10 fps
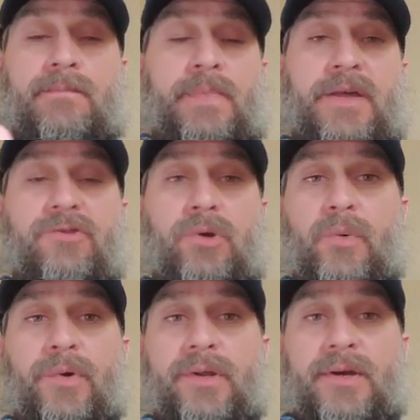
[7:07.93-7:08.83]
That's the only
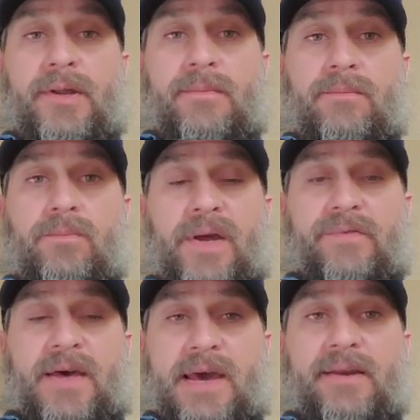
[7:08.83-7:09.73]
way we're going to get it. We have
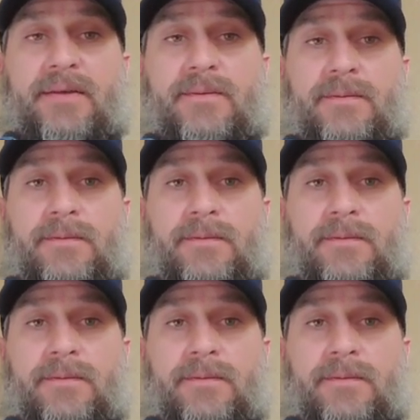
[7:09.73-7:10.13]
to act it.